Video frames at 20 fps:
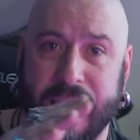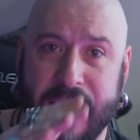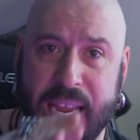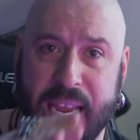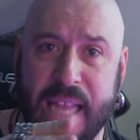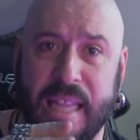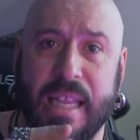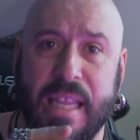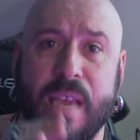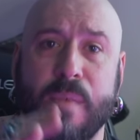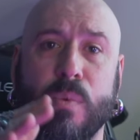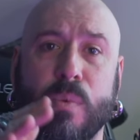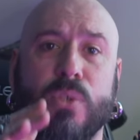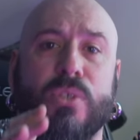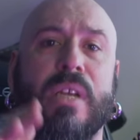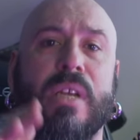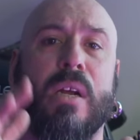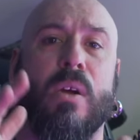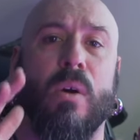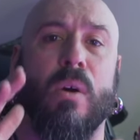D&D
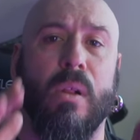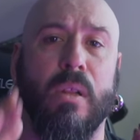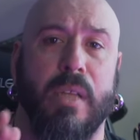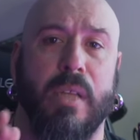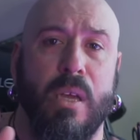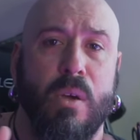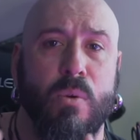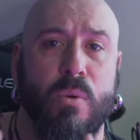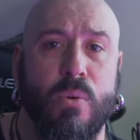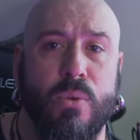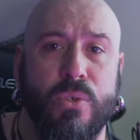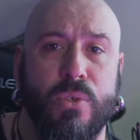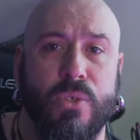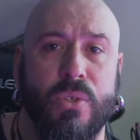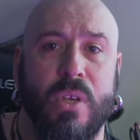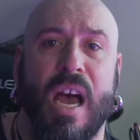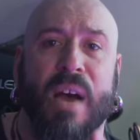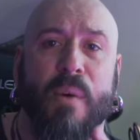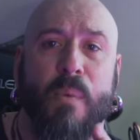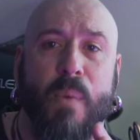was their golden
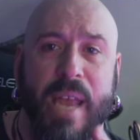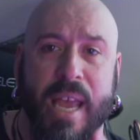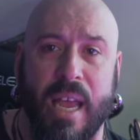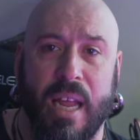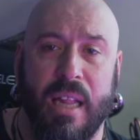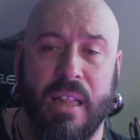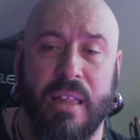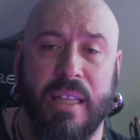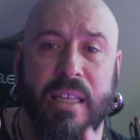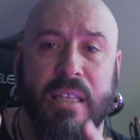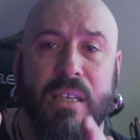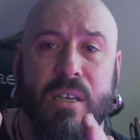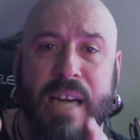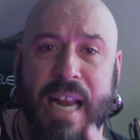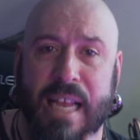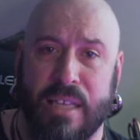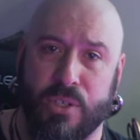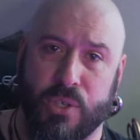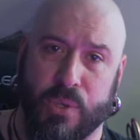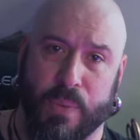goose and we held it
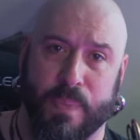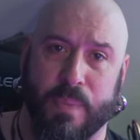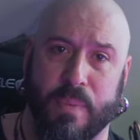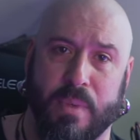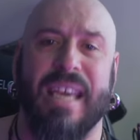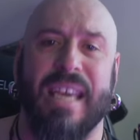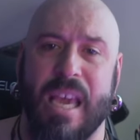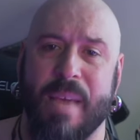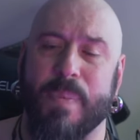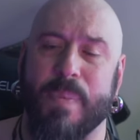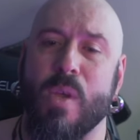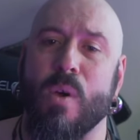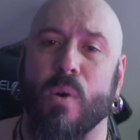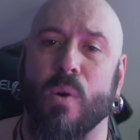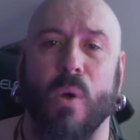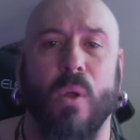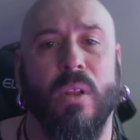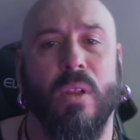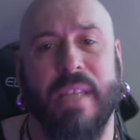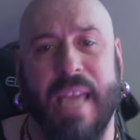ransom. Keep
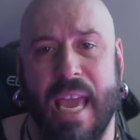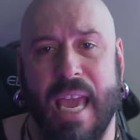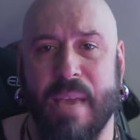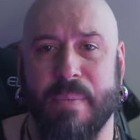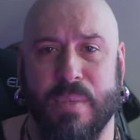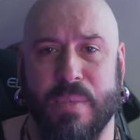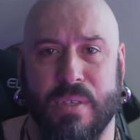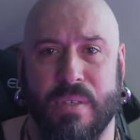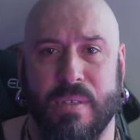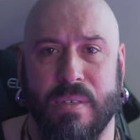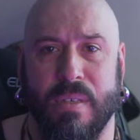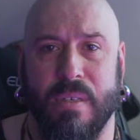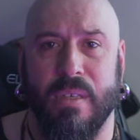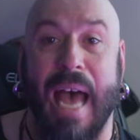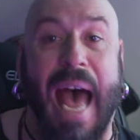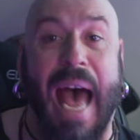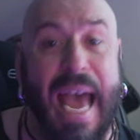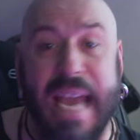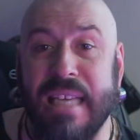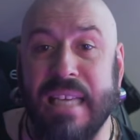your old games.
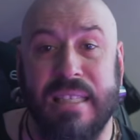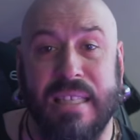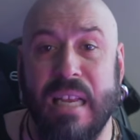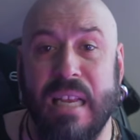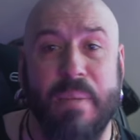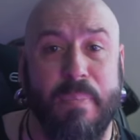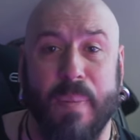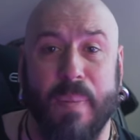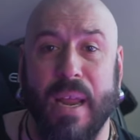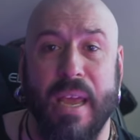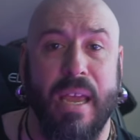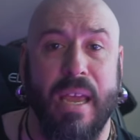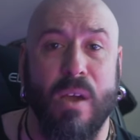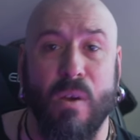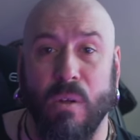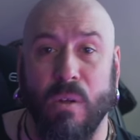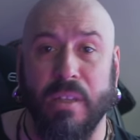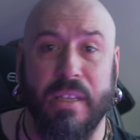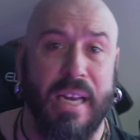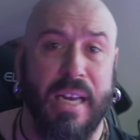I still play
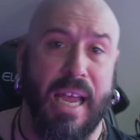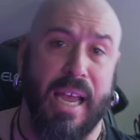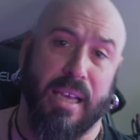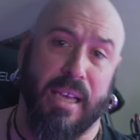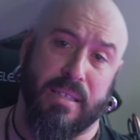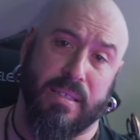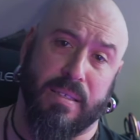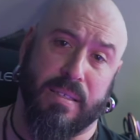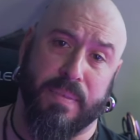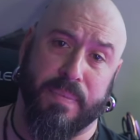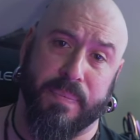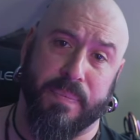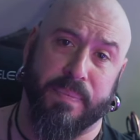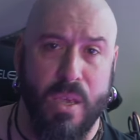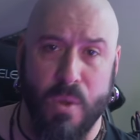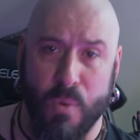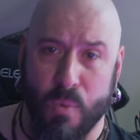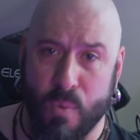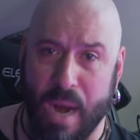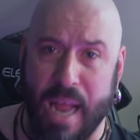Golden Axe.
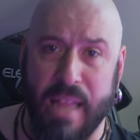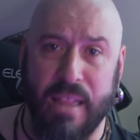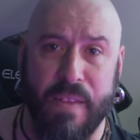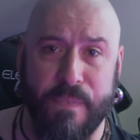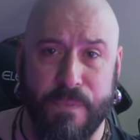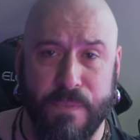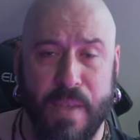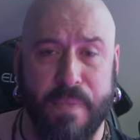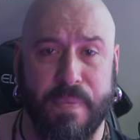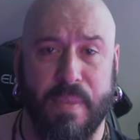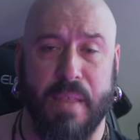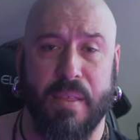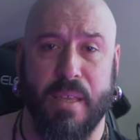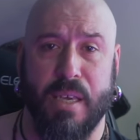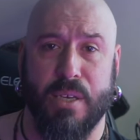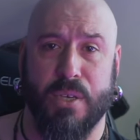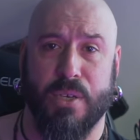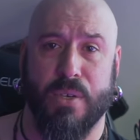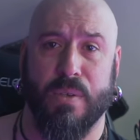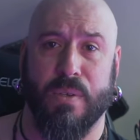You run the 5th
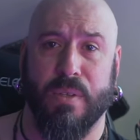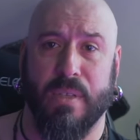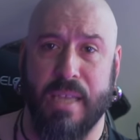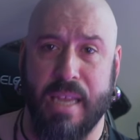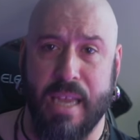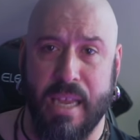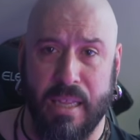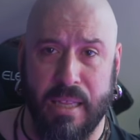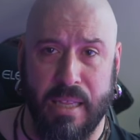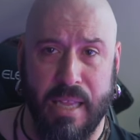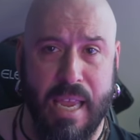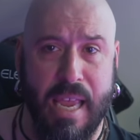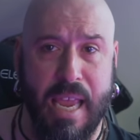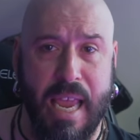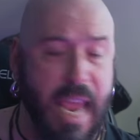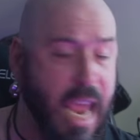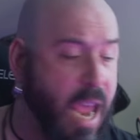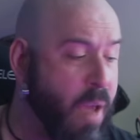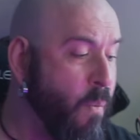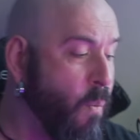edition D&D
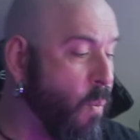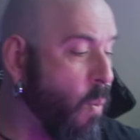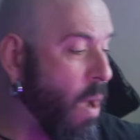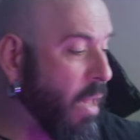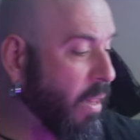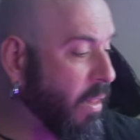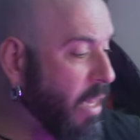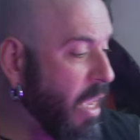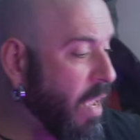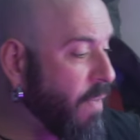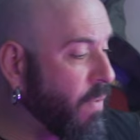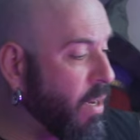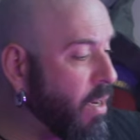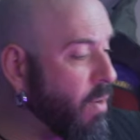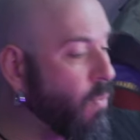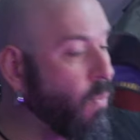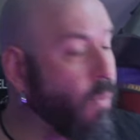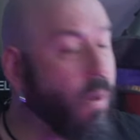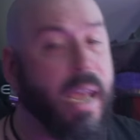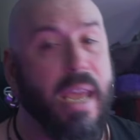in
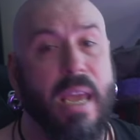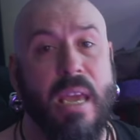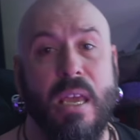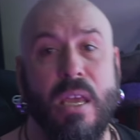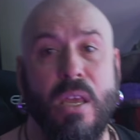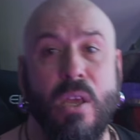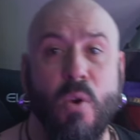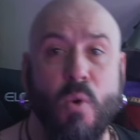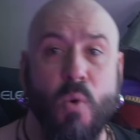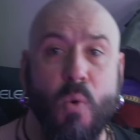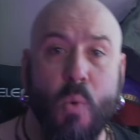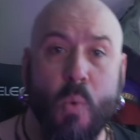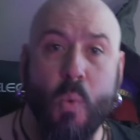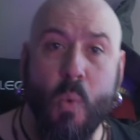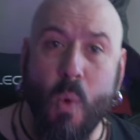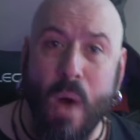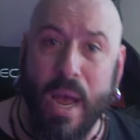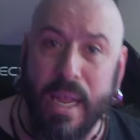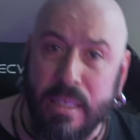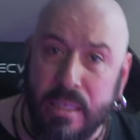whatever way you
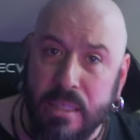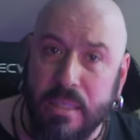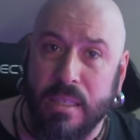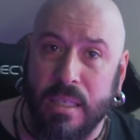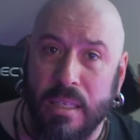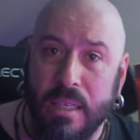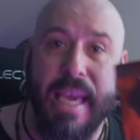want.